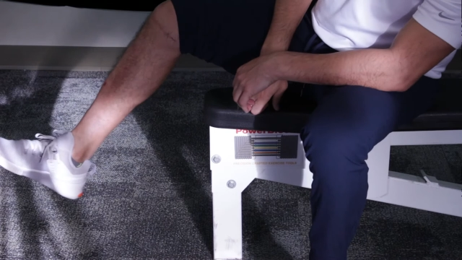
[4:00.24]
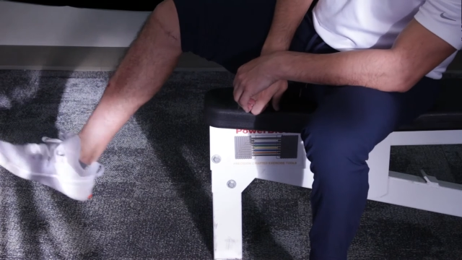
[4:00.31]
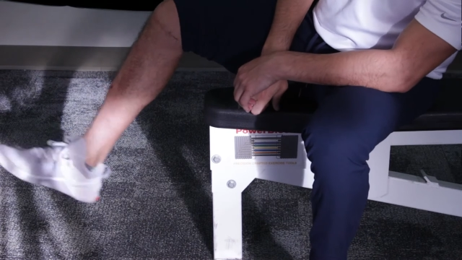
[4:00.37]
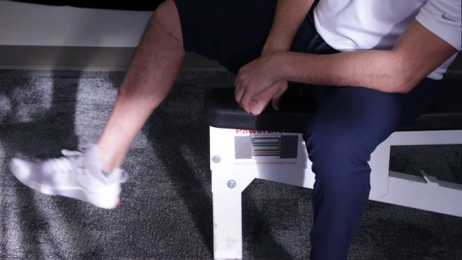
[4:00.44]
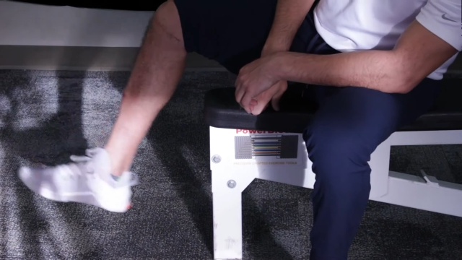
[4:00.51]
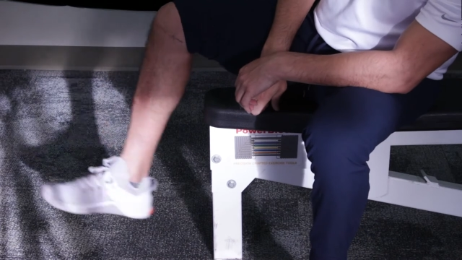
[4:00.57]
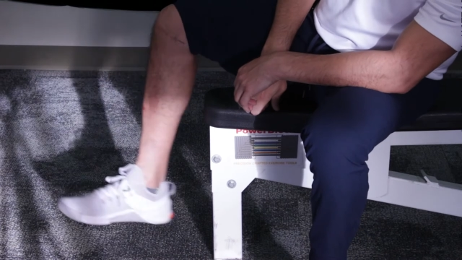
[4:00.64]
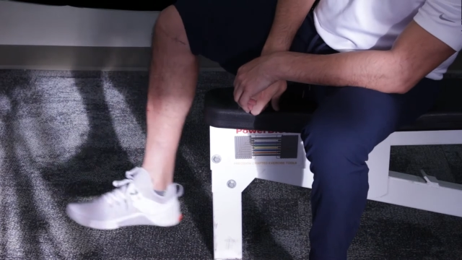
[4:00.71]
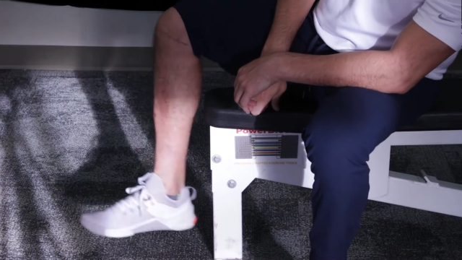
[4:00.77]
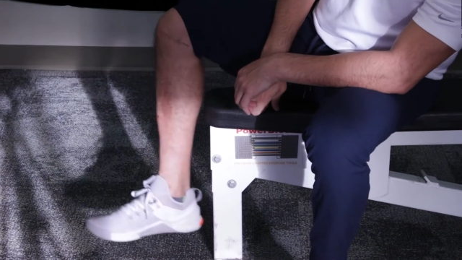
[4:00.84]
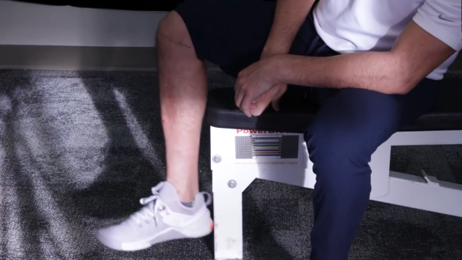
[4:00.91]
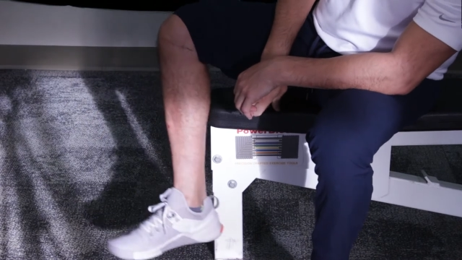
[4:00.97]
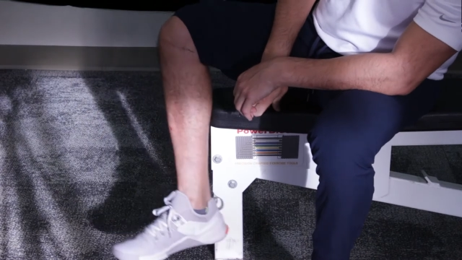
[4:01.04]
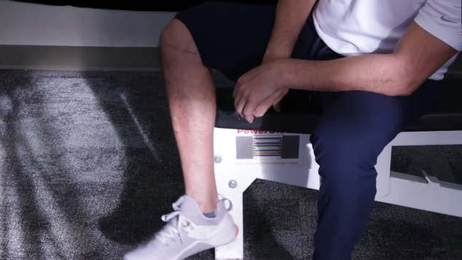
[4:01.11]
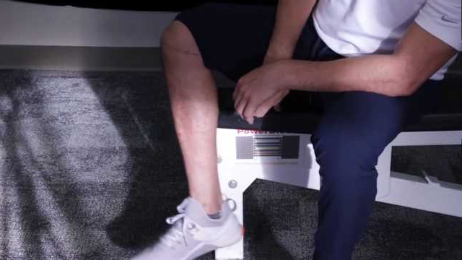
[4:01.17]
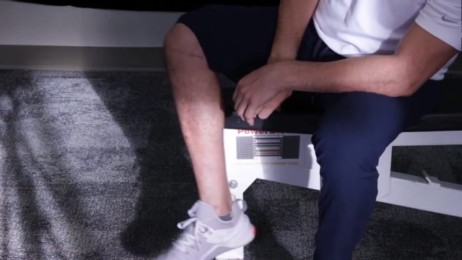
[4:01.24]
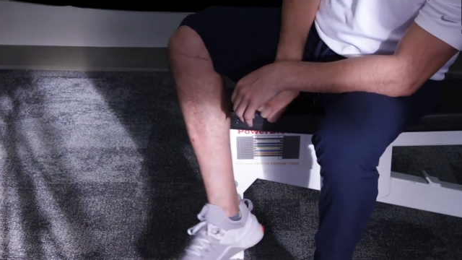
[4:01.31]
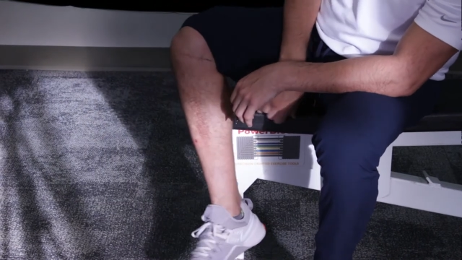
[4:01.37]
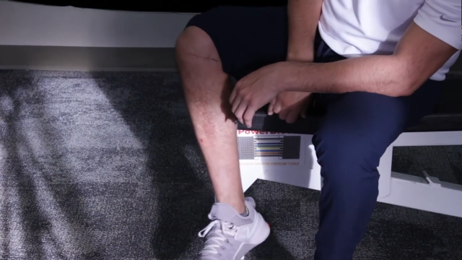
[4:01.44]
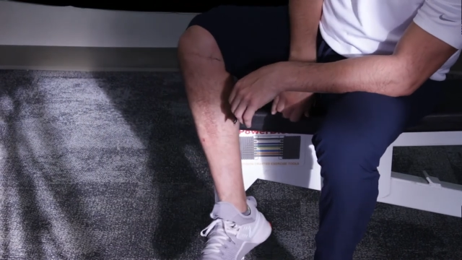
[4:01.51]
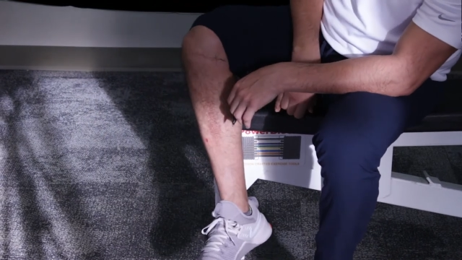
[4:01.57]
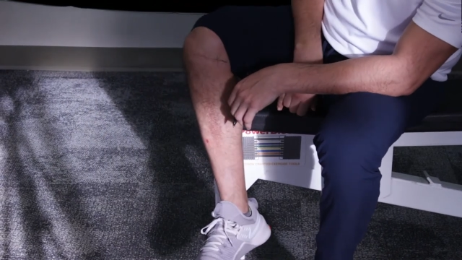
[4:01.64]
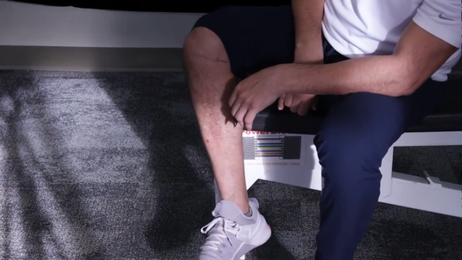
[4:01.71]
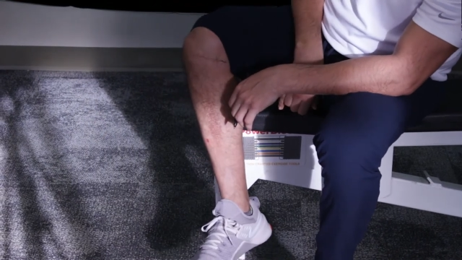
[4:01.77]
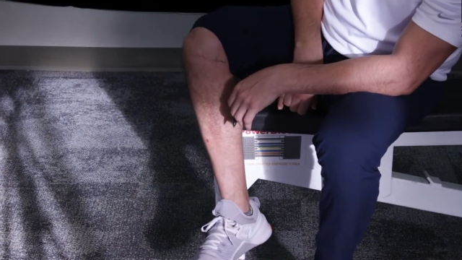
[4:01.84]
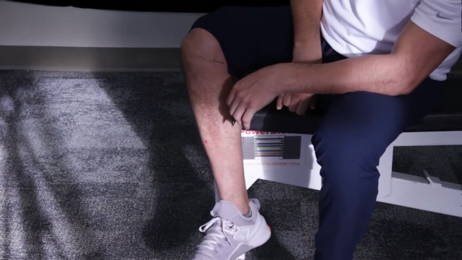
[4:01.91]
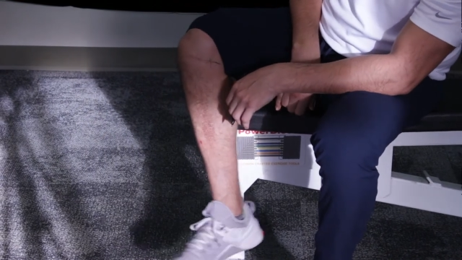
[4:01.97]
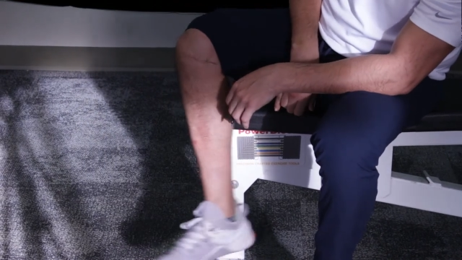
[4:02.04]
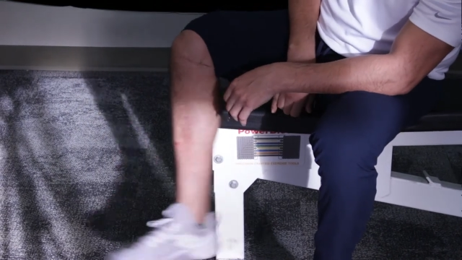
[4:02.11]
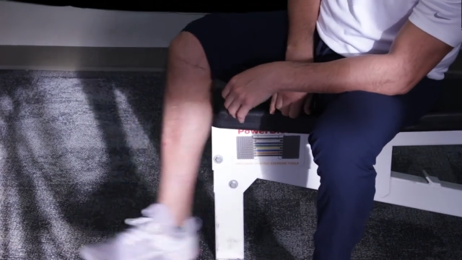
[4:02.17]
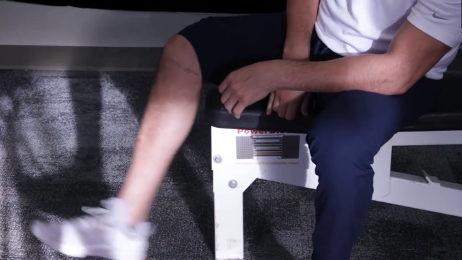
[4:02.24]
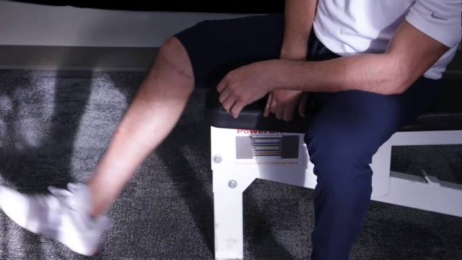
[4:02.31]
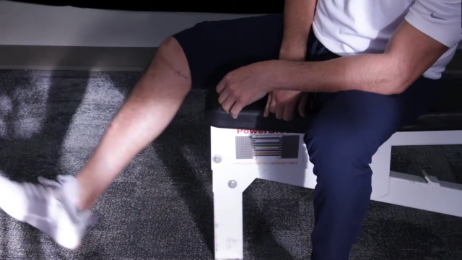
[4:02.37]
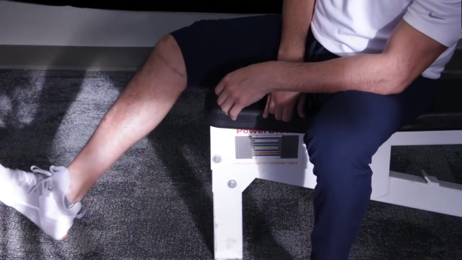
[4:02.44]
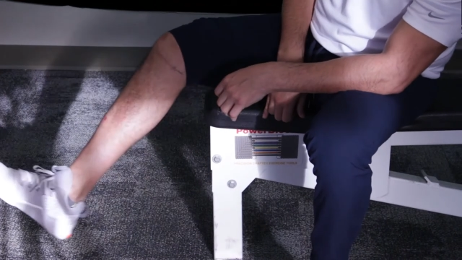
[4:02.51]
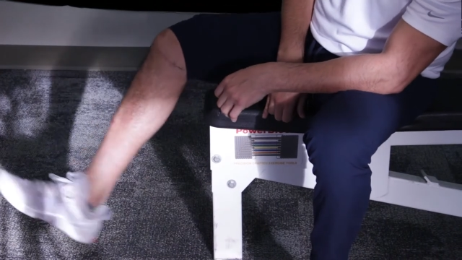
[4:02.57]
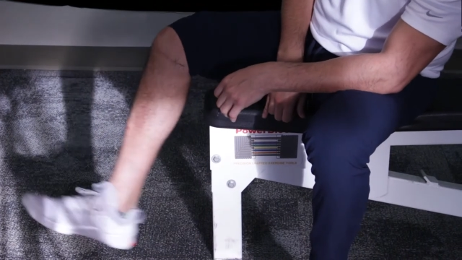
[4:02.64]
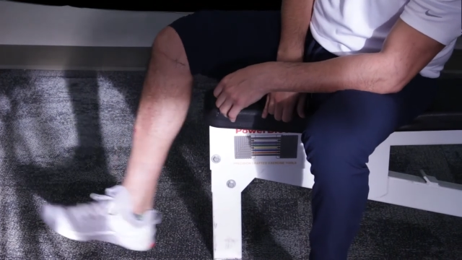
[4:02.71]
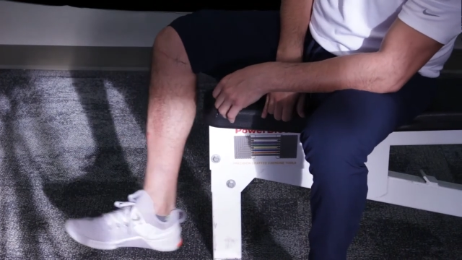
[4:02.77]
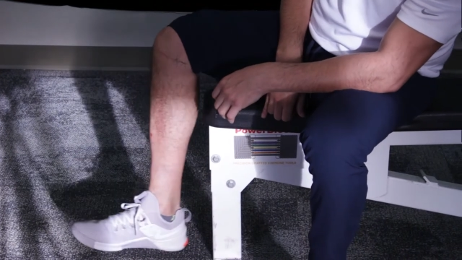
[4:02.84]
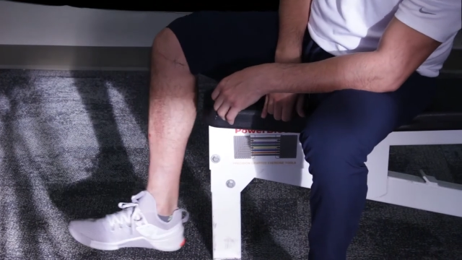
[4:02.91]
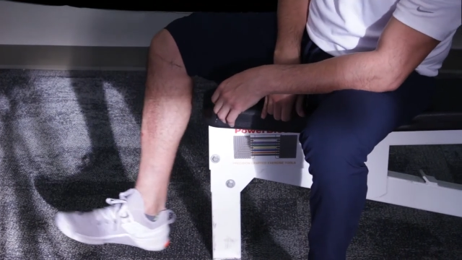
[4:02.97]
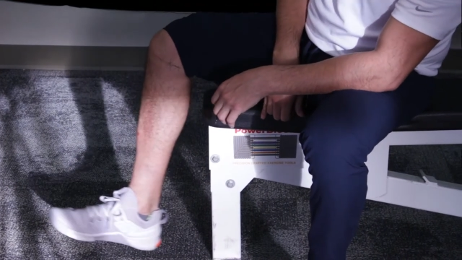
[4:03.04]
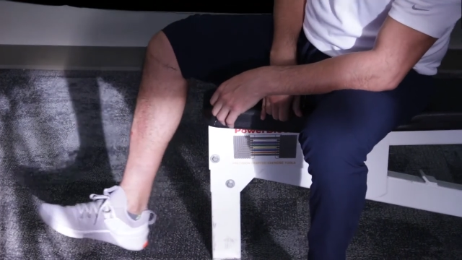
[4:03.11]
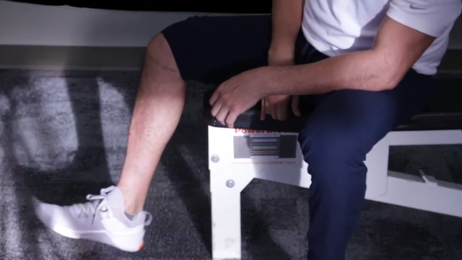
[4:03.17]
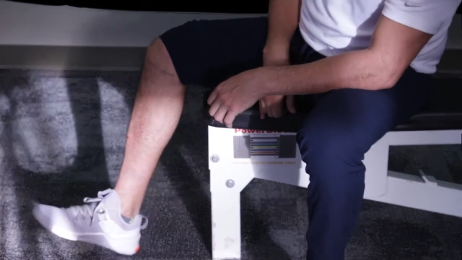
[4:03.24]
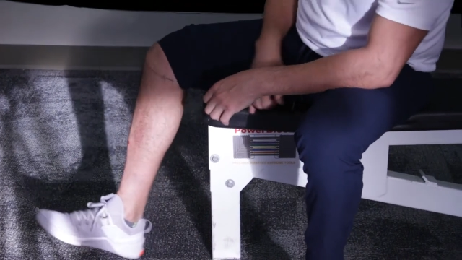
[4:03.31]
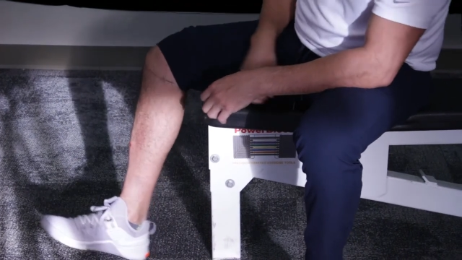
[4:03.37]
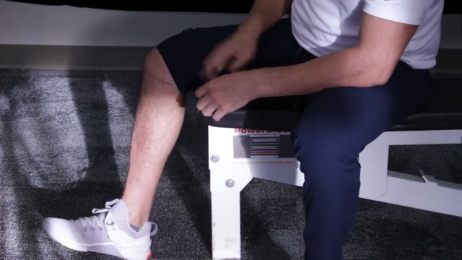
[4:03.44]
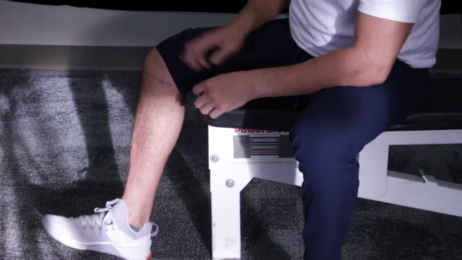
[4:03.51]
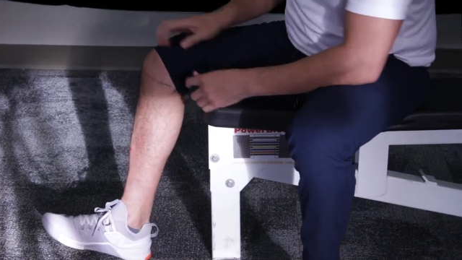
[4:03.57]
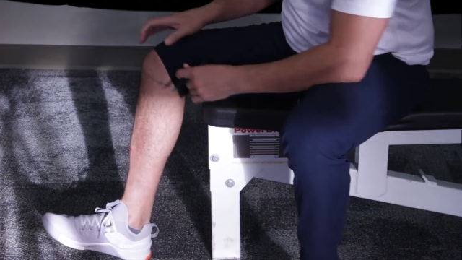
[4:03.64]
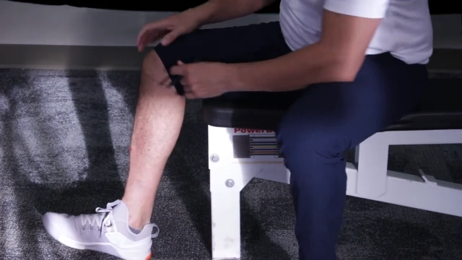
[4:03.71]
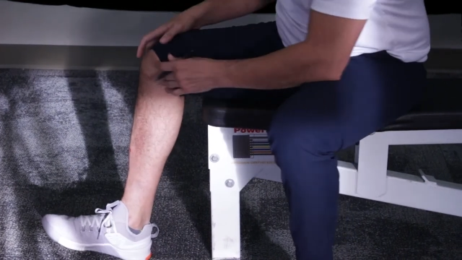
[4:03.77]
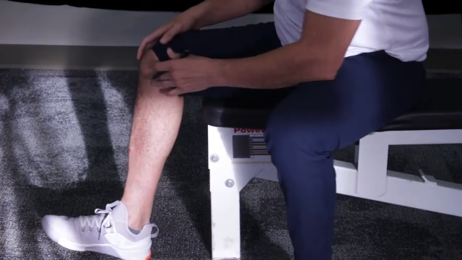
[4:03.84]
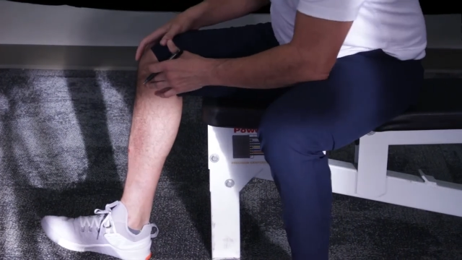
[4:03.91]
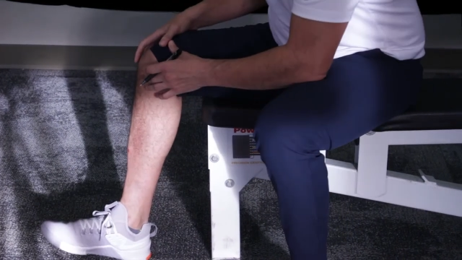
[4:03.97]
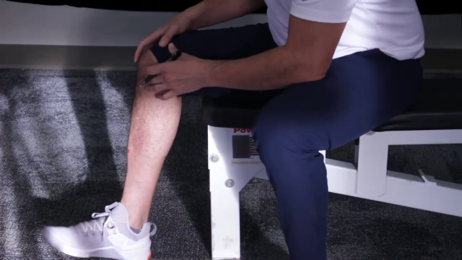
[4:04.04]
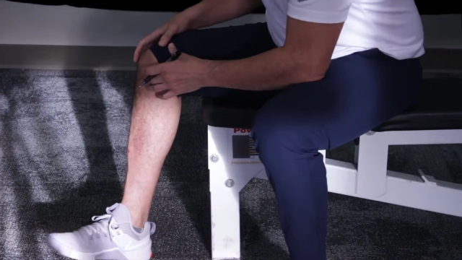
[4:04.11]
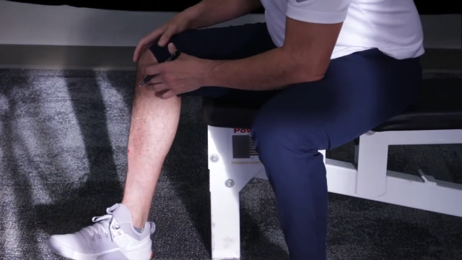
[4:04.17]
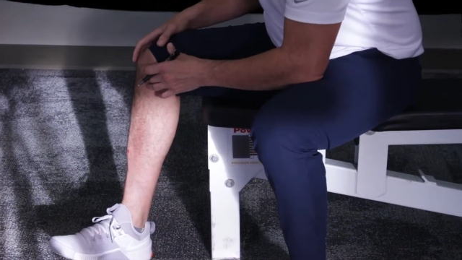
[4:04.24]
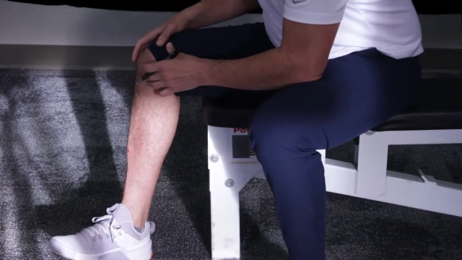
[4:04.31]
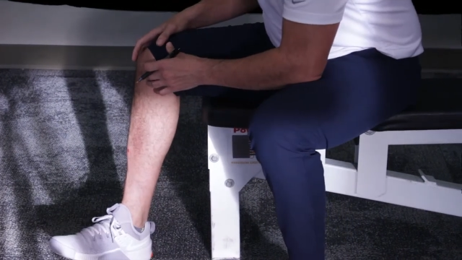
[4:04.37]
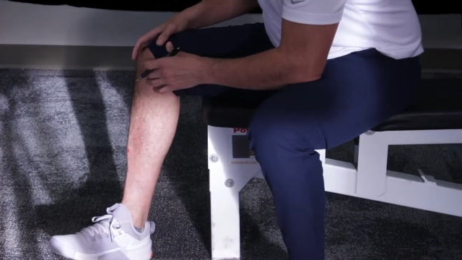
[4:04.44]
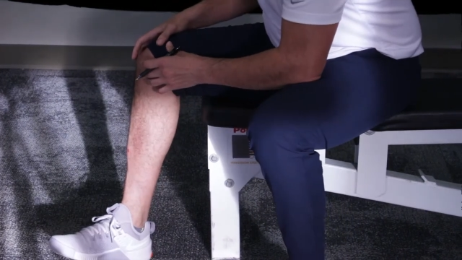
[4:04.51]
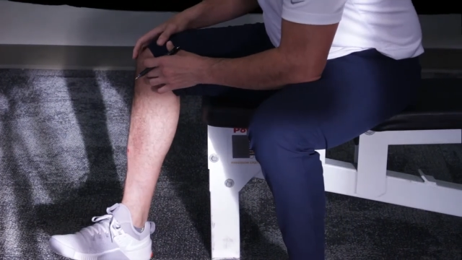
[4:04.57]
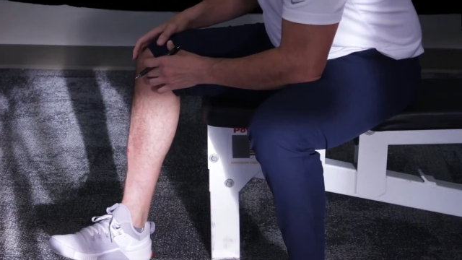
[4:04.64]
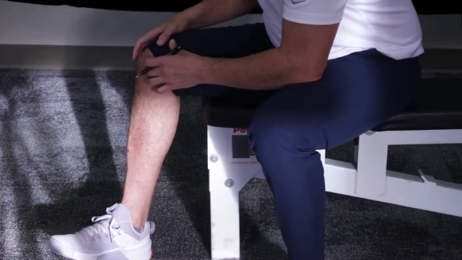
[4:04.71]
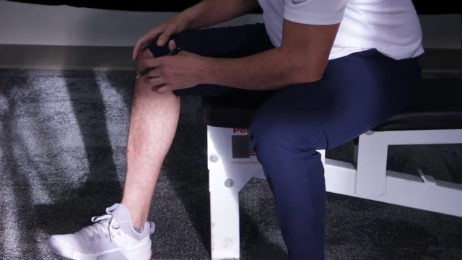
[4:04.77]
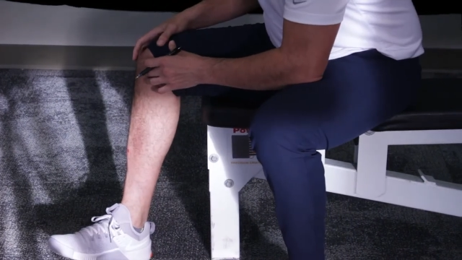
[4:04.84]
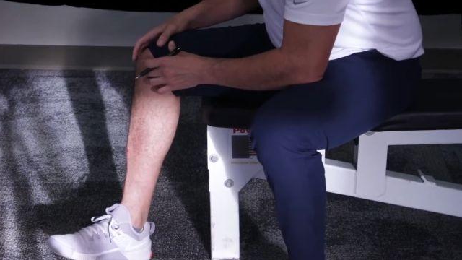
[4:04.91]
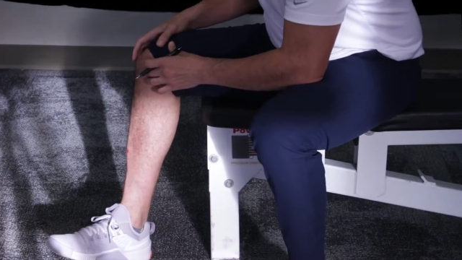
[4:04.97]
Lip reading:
(no speaker visible)